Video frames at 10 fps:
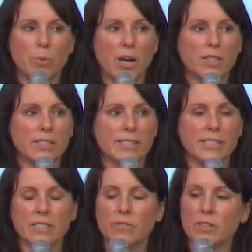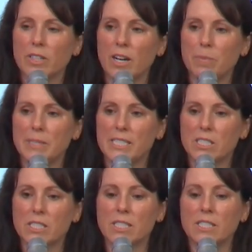policies for
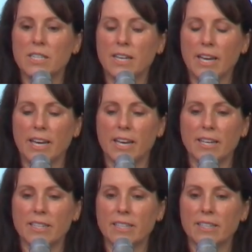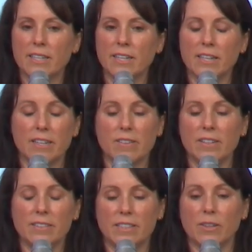competition, and
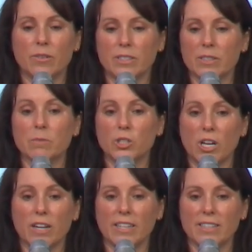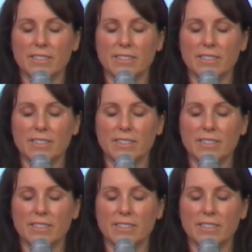there were some shocking